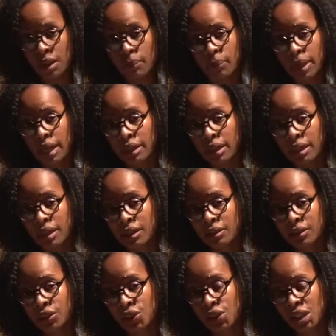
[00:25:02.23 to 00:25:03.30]
petting
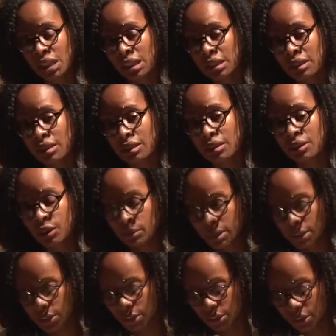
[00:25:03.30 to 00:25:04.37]
the sheet to be
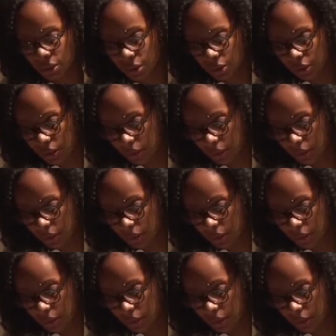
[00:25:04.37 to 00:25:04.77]
sure.